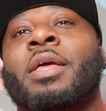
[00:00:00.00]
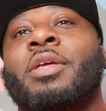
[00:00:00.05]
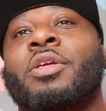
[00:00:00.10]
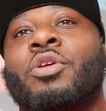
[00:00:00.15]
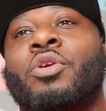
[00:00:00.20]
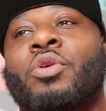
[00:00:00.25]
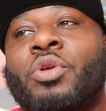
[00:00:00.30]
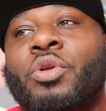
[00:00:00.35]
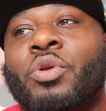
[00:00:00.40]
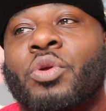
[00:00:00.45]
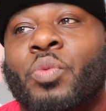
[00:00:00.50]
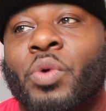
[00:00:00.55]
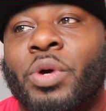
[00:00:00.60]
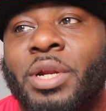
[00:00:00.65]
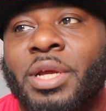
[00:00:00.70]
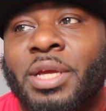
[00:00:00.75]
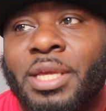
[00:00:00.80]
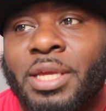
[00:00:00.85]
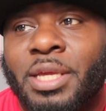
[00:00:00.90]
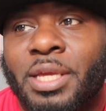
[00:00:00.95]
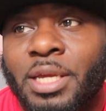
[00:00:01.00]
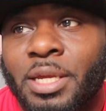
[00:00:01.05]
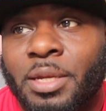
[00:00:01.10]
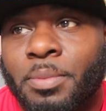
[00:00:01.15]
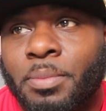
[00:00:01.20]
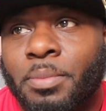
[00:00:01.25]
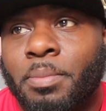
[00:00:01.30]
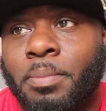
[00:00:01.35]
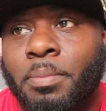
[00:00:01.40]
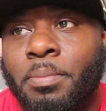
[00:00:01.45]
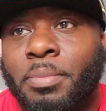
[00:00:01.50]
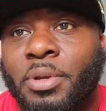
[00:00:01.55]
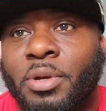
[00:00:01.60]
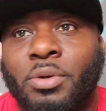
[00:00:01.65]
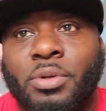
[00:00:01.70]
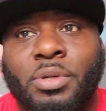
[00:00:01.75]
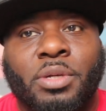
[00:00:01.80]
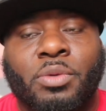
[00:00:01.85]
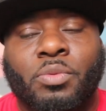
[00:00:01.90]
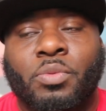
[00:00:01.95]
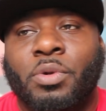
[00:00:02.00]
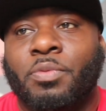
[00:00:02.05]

You you want to keep building.